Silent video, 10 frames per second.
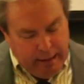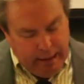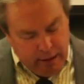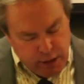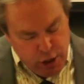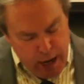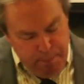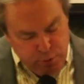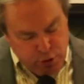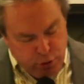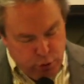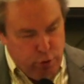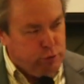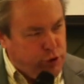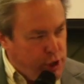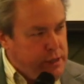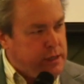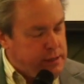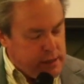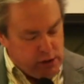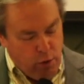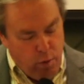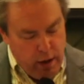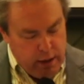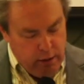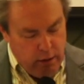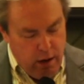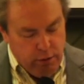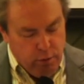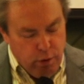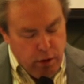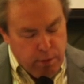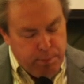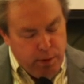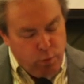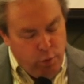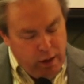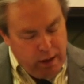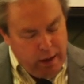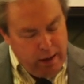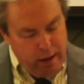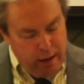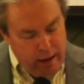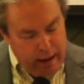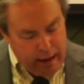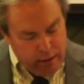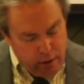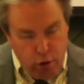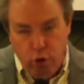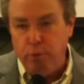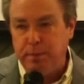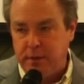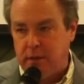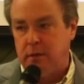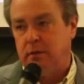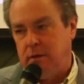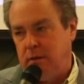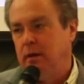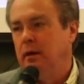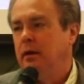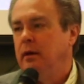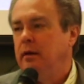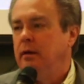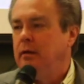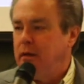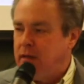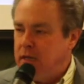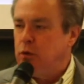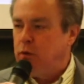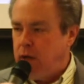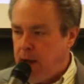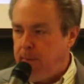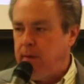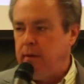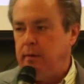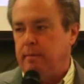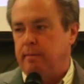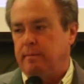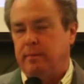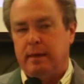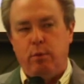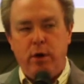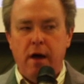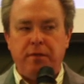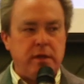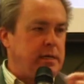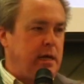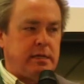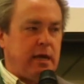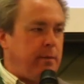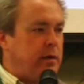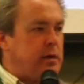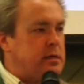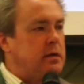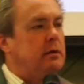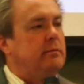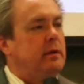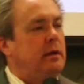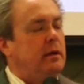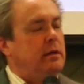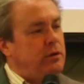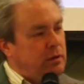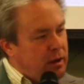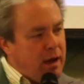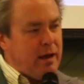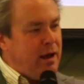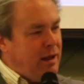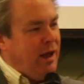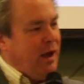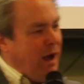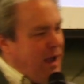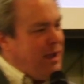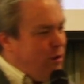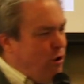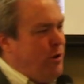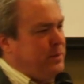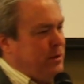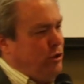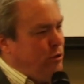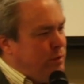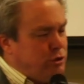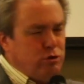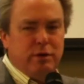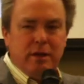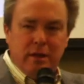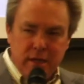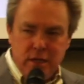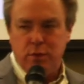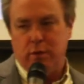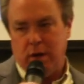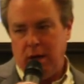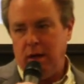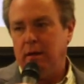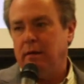And the disciples told Jesus as they're walking along the road, but we had hoped that this would happen. We often say the same things. God, I, I had hoped that you would do it this way.